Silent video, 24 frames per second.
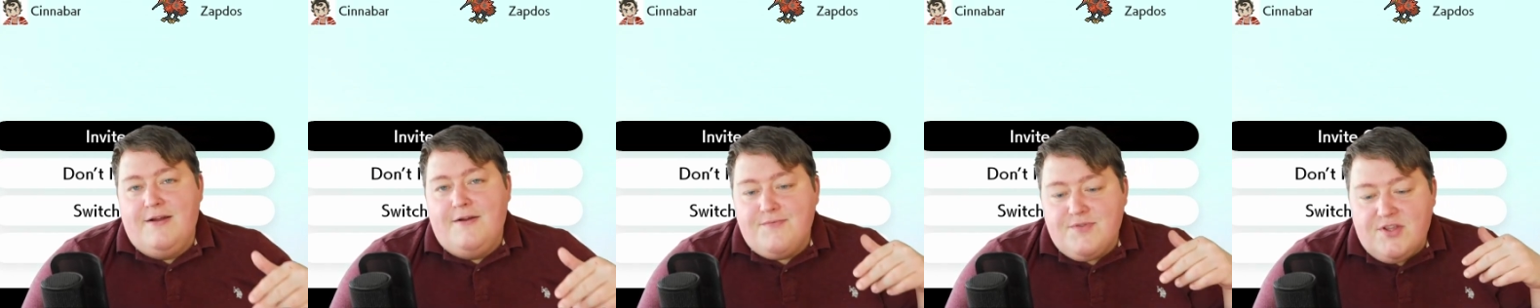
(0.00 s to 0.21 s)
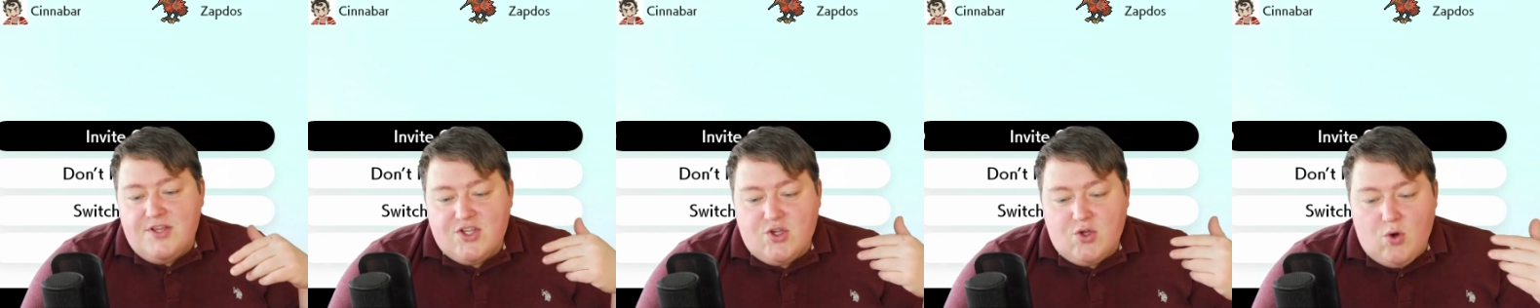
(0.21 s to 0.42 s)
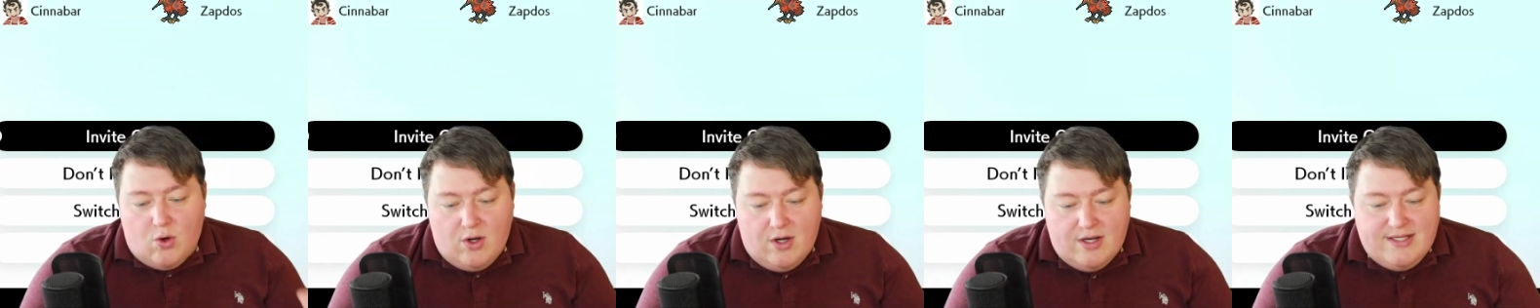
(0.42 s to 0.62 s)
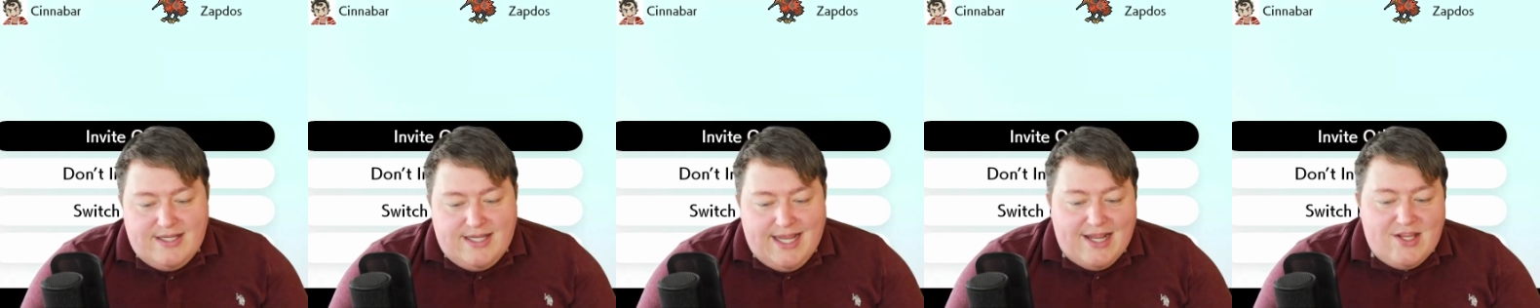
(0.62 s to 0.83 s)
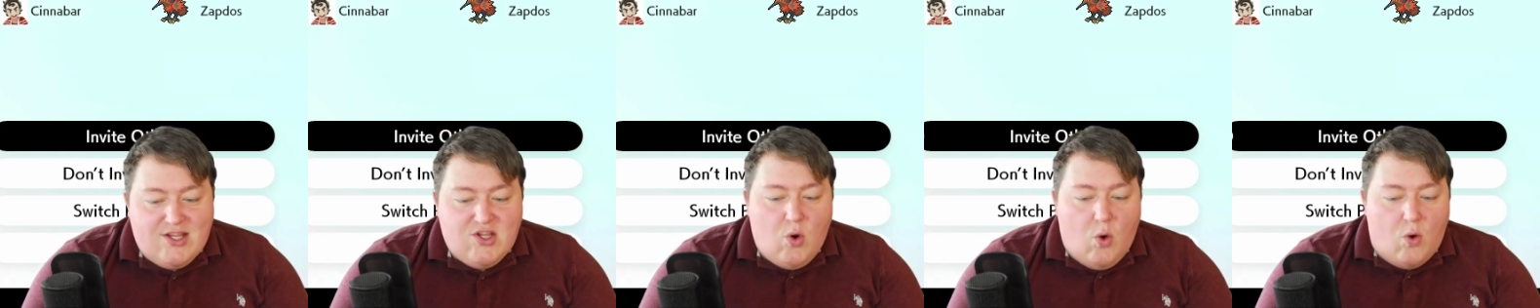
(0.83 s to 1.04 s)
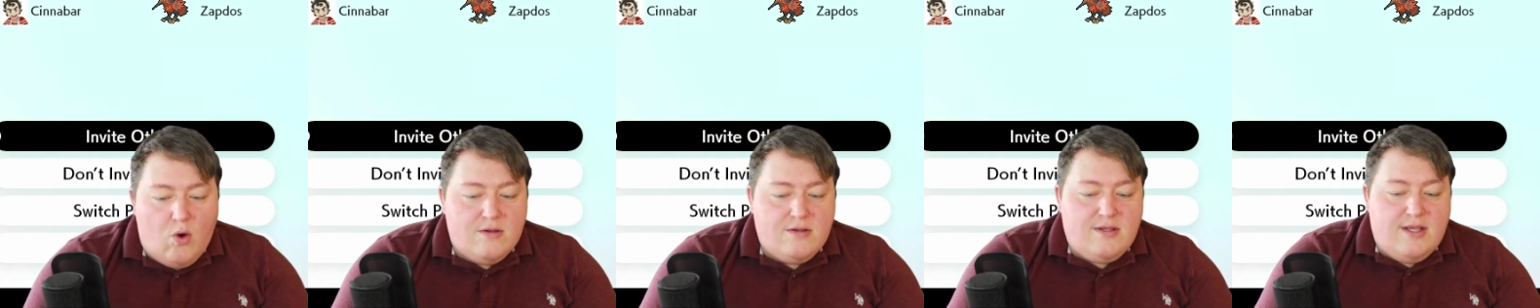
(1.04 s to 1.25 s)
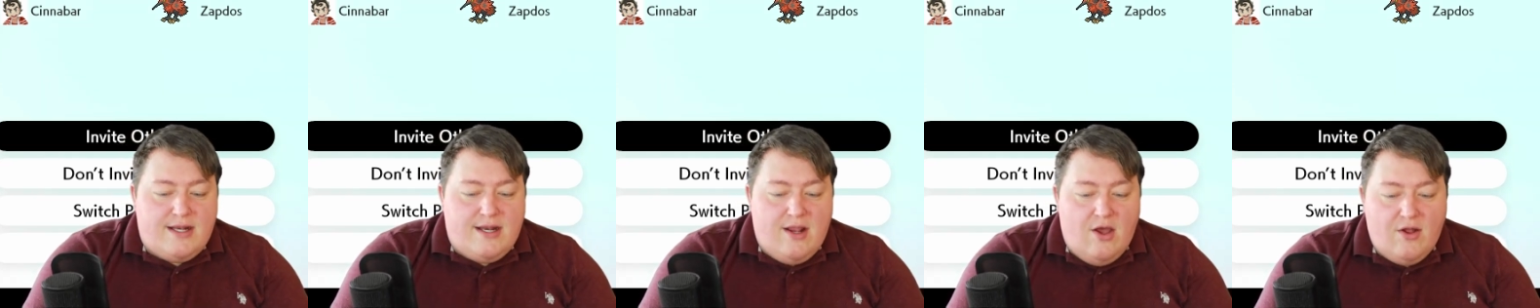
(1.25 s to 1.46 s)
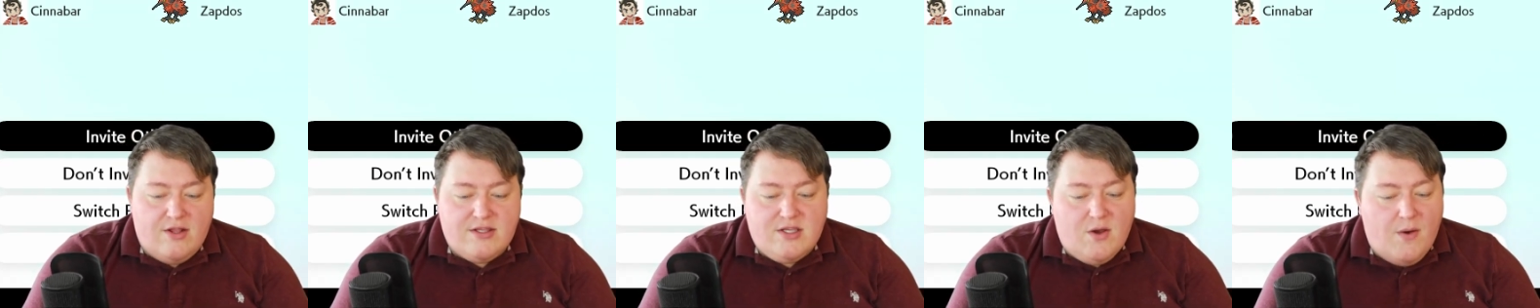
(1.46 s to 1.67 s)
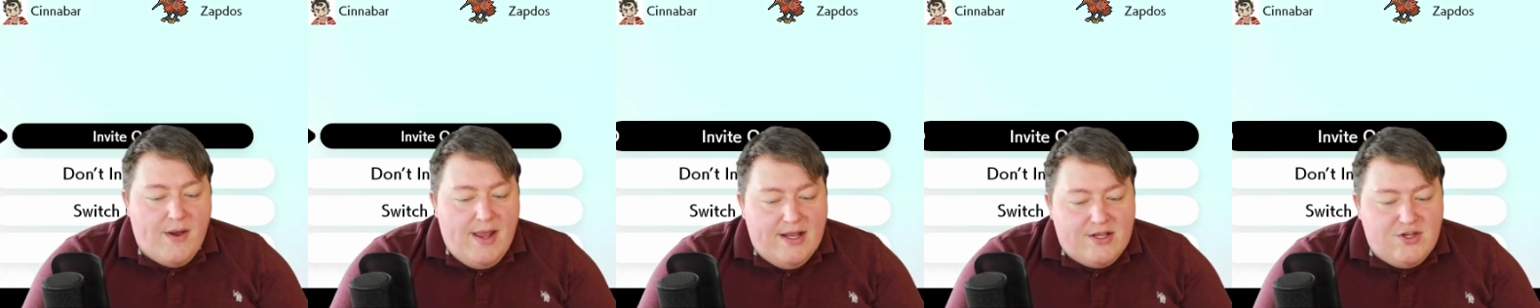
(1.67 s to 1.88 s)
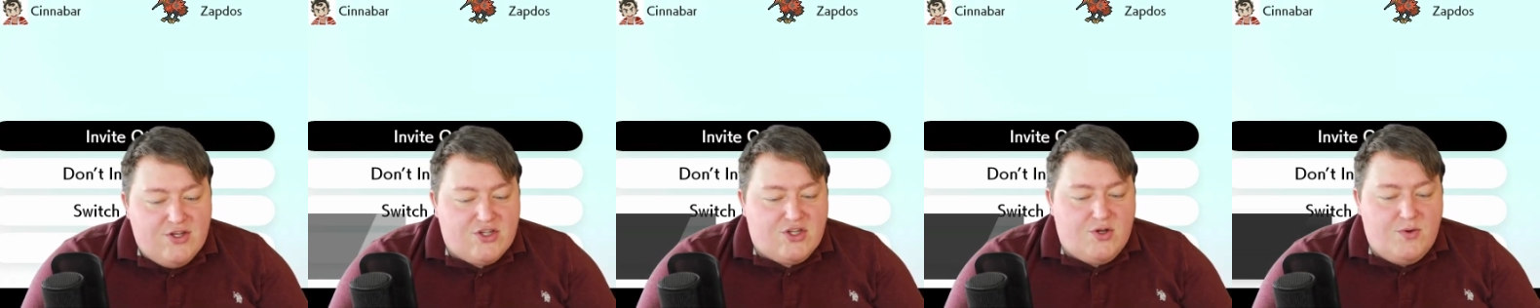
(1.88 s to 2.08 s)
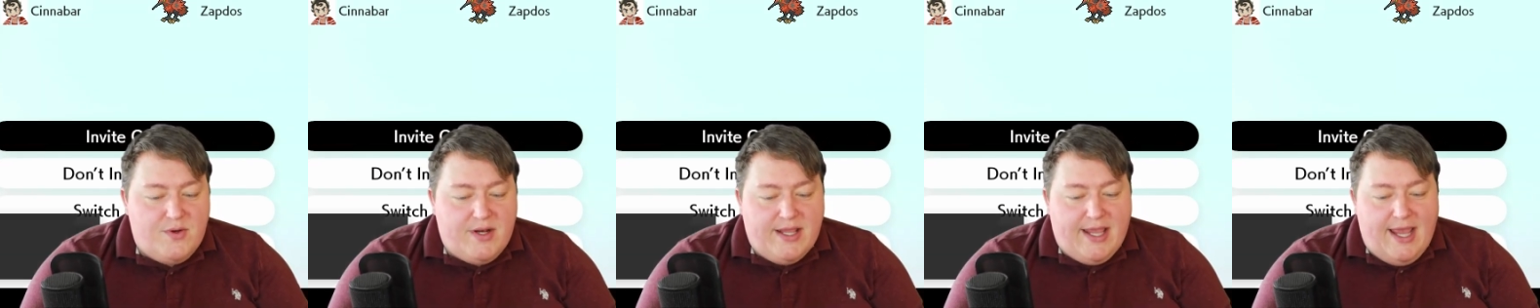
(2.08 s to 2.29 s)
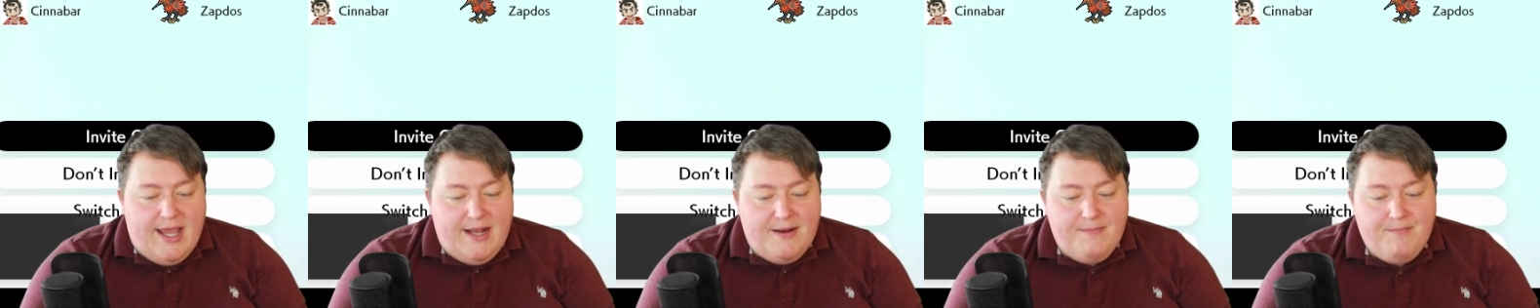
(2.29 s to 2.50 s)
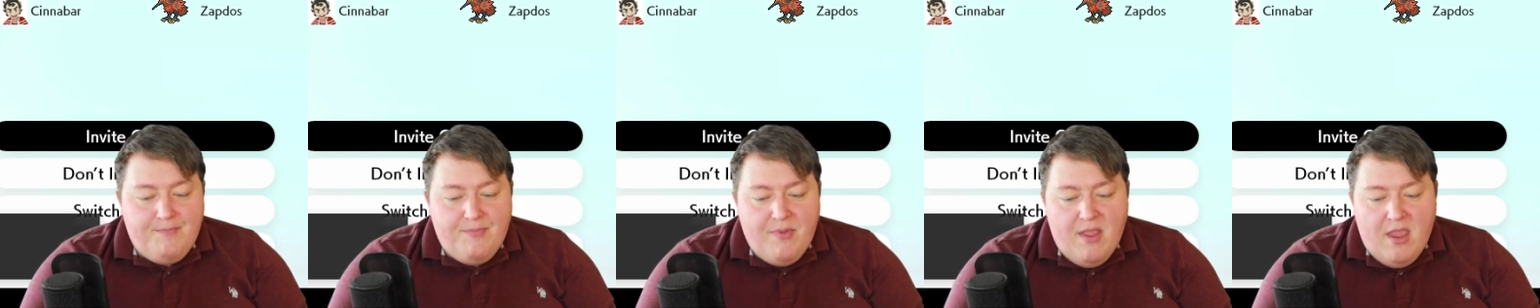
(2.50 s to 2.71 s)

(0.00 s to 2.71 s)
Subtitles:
to sort of dig towards it. Now let's go ahead and just do it again.